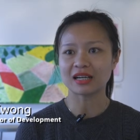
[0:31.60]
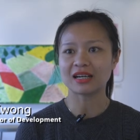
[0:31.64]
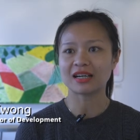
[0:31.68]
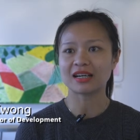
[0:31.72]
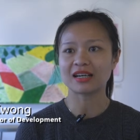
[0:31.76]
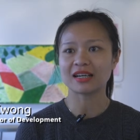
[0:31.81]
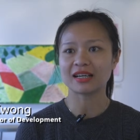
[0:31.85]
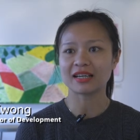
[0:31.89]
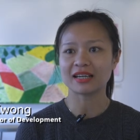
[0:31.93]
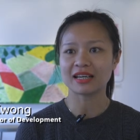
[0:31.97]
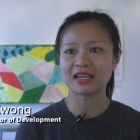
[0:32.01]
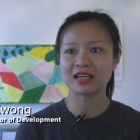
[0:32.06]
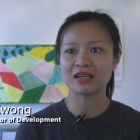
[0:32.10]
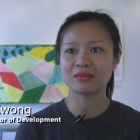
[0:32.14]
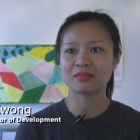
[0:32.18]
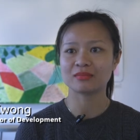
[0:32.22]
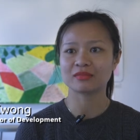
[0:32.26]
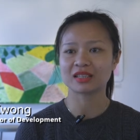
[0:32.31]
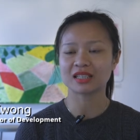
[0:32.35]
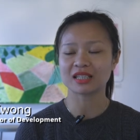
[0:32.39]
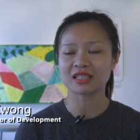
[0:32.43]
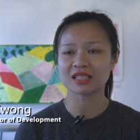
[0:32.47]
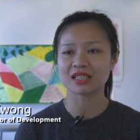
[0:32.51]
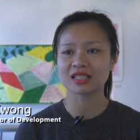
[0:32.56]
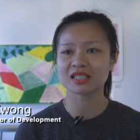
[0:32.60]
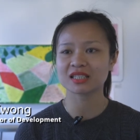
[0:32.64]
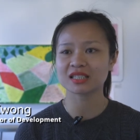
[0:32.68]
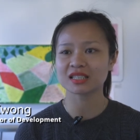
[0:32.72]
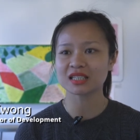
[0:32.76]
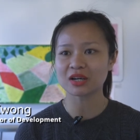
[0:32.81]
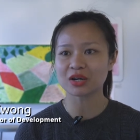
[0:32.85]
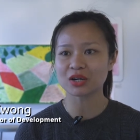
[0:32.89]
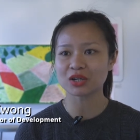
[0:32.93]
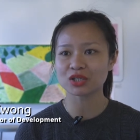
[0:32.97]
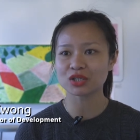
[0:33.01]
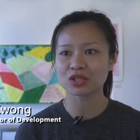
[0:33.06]
I am the
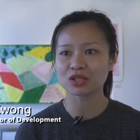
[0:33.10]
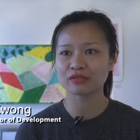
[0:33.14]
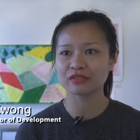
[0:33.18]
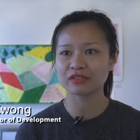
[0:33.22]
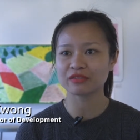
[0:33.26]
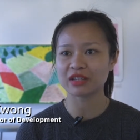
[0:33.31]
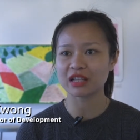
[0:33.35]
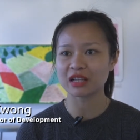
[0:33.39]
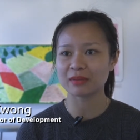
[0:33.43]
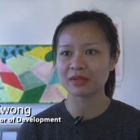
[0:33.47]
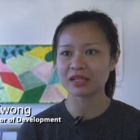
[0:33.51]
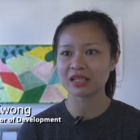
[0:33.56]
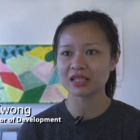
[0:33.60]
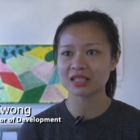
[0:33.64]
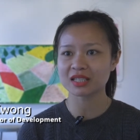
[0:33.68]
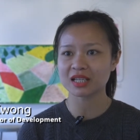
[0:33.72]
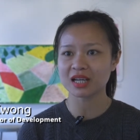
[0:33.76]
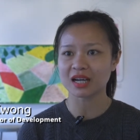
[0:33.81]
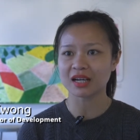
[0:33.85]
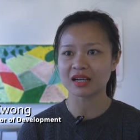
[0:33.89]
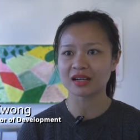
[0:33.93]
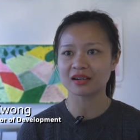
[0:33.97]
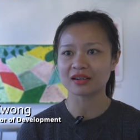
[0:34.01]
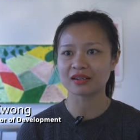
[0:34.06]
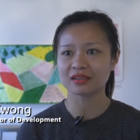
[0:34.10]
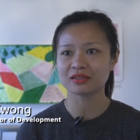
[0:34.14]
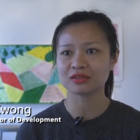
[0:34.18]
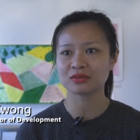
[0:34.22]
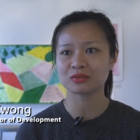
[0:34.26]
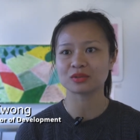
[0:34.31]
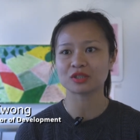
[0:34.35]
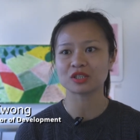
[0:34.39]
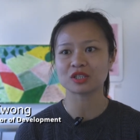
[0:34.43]
Assistant Director of Development at SkyArt,